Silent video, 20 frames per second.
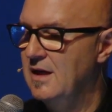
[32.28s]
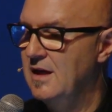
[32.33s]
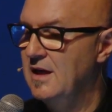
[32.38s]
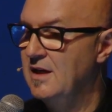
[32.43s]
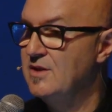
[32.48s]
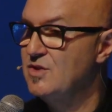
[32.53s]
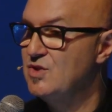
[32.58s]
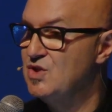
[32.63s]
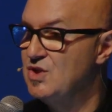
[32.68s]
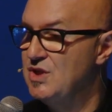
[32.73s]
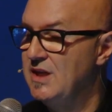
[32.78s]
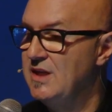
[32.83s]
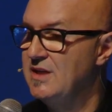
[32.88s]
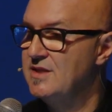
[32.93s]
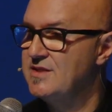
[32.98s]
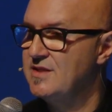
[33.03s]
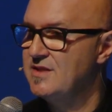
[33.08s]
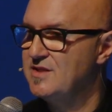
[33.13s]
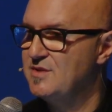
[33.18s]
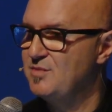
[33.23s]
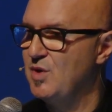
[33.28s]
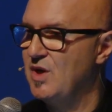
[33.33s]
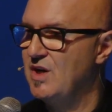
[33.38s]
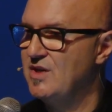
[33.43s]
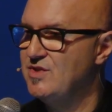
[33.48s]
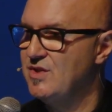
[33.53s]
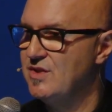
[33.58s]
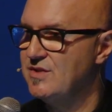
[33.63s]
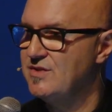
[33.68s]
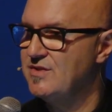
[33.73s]
In Jesus'
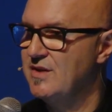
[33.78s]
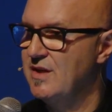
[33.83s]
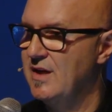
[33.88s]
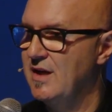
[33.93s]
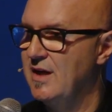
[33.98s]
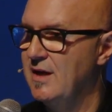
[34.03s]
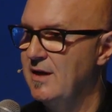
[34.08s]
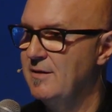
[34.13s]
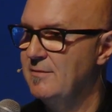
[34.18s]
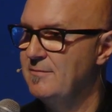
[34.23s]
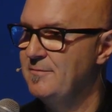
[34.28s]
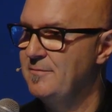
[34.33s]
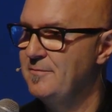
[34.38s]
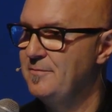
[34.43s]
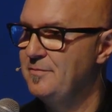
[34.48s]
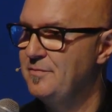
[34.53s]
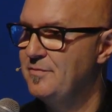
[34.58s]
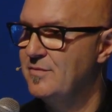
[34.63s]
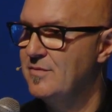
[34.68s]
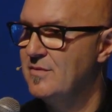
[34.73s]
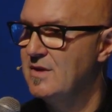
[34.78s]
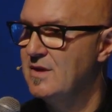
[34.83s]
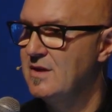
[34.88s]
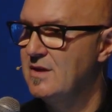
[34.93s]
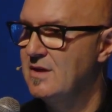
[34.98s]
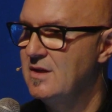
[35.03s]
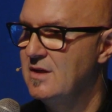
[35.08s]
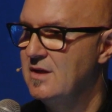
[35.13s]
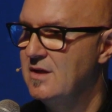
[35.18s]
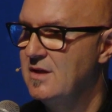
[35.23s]
precious name.
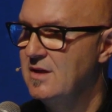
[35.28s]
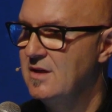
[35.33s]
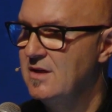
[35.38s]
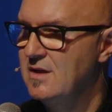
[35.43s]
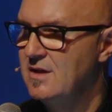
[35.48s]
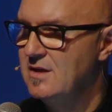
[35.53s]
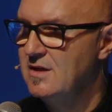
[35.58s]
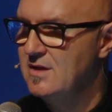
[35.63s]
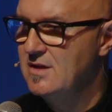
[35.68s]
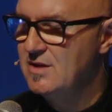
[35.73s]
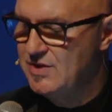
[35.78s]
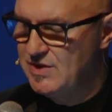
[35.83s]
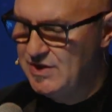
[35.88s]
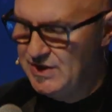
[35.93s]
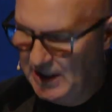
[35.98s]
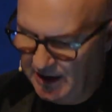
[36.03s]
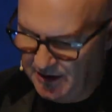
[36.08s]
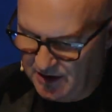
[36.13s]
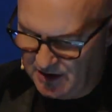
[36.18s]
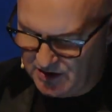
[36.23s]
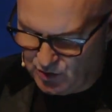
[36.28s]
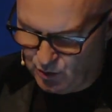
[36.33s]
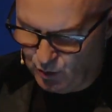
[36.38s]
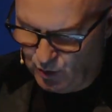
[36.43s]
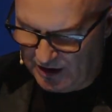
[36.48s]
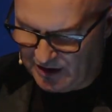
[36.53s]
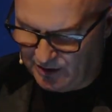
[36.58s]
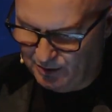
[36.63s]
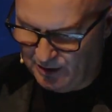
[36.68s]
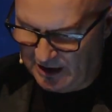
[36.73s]
Say this
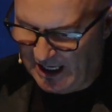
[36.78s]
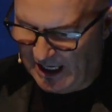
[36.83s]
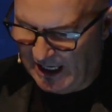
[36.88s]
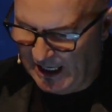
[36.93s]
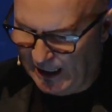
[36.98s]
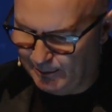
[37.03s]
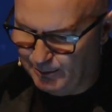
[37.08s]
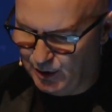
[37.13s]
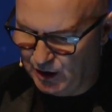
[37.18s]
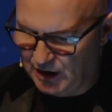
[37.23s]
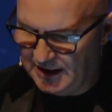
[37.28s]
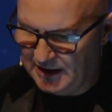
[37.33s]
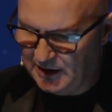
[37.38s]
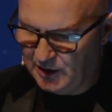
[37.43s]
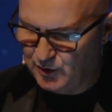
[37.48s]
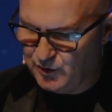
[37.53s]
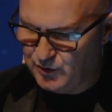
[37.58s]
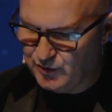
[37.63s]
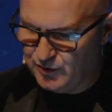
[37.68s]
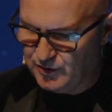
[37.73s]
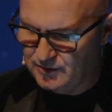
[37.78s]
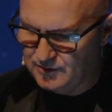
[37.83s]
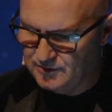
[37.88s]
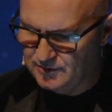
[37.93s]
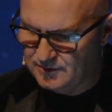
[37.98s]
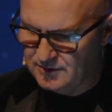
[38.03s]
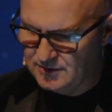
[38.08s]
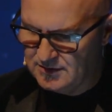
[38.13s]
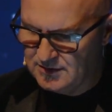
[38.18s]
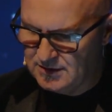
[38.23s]
with me. I believe
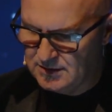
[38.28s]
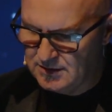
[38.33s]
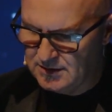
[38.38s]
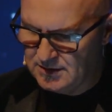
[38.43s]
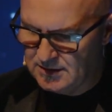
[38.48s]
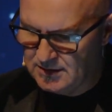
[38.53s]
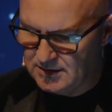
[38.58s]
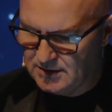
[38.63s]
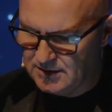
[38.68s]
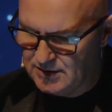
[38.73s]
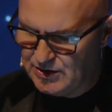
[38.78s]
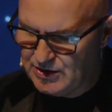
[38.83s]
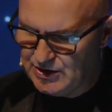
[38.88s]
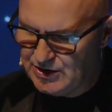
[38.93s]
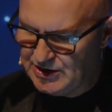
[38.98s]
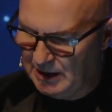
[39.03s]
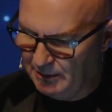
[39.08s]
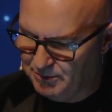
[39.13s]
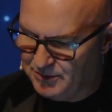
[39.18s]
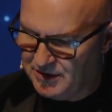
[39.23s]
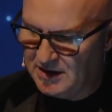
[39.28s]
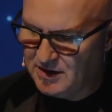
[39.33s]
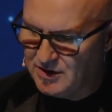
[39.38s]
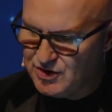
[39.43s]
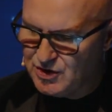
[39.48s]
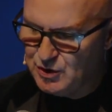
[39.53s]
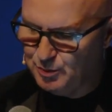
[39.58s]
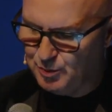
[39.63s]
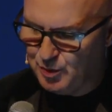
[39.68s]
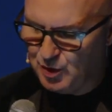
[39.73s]
something
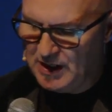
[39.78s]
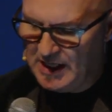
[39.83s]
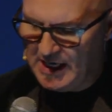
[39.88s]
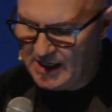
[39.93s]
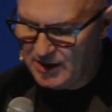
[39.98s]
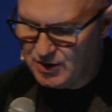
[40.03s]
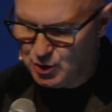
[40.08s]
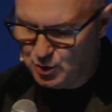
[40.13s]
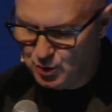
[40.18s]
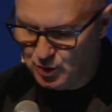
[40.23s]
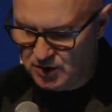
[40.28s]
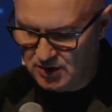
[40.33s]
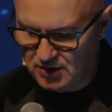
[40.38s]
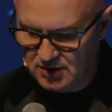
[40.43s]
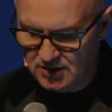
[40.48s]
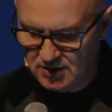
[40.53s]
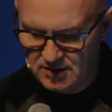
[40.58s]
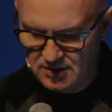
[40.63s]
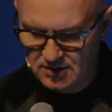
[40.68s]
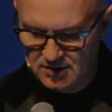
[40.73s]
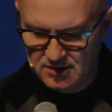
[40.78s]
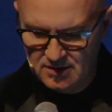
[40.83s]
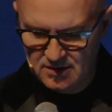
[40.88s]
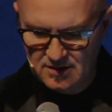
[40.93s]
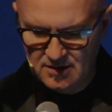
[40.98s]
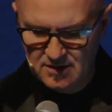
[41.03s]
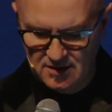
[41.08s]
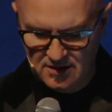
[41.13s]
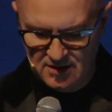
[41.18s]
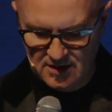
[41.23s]
supernatural
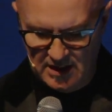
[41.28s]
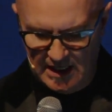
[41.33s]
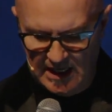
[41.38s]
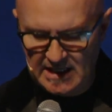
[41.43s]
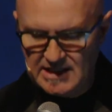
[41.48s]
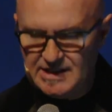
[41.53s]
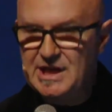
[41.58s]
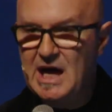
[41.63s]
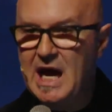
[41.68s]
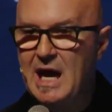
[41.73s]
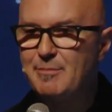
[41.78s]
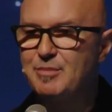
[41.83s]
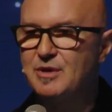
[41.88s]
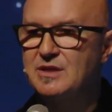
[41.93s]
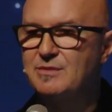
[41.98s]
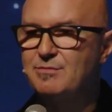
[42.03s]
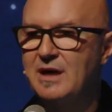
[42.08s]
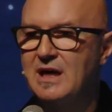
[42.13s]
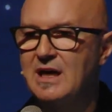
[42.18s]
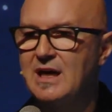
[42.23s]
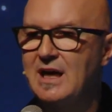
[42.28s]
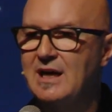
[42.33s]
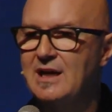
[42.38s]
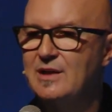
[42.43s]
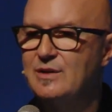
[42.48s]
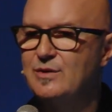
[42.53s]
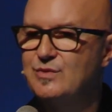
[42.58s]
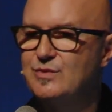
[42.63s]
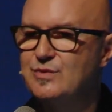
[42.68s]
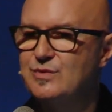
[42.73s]
has happened my
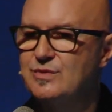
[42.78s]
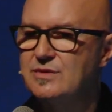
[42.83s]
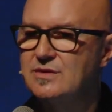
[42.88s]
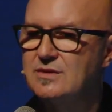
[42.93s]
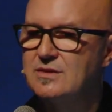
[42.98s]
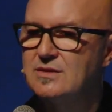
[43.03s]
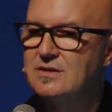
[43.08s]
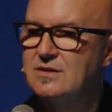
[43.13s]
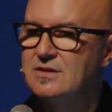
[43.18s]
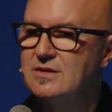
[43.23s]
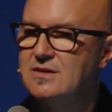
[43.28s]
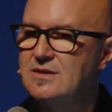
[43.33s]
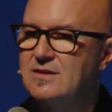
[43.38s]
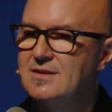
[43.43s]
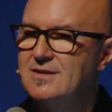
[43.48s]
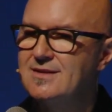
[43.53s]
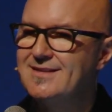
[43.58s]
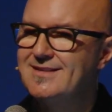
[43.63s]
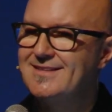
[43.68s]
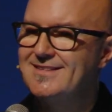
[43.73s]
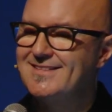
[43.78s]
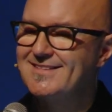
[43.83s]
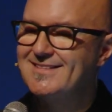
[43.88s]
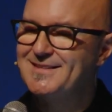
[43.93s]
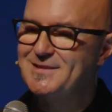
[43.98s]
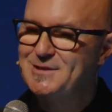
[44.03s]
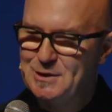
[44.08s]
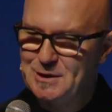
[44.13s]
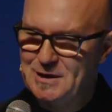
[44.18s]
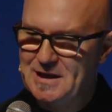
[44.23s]
life
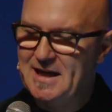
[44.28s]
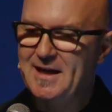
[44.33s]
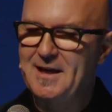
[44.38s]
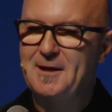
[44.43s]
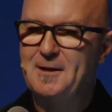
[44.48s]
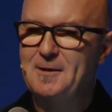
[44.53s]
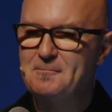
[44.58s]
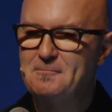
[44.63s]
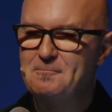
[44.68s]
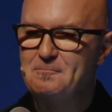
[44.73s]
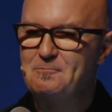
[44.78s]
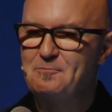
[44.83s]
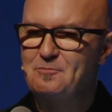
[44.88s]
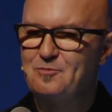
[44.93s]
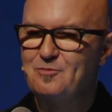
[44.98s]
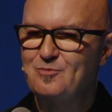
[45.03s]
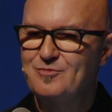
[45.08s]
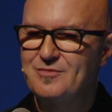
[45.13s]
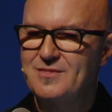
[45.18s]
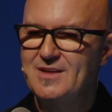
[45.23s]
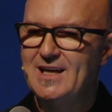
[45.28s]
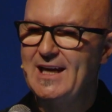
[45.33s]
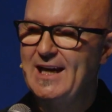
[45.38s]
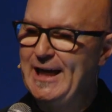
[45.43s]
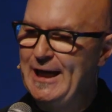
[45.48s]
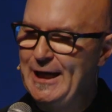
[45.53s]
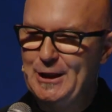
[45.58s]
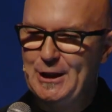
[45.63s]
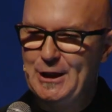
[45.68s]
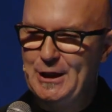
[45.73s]
today
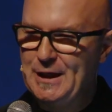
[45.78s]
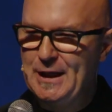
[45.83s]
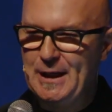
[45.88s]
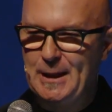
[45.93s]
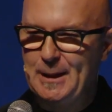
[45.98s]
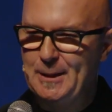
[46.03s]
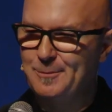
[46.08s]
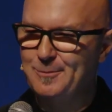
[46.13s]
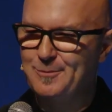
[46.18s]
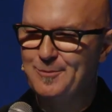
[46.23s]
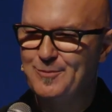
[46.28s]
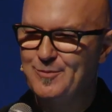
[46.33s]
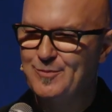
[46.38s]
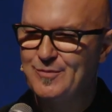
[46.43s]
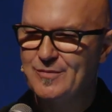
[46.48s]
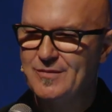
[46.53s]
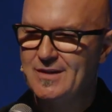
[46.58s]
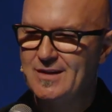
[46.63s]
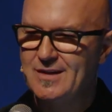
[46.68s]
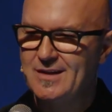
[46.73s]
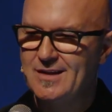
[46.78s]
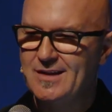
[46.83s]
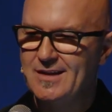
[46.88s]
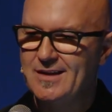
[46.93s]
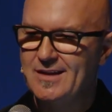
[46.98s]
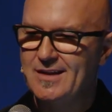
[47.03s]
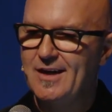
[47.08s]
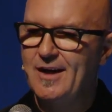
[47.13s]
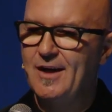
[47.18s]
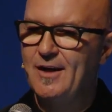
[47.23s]
in the name
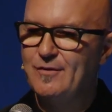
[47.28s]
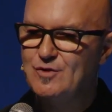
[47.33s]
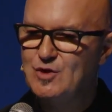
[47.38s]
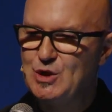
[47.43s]
of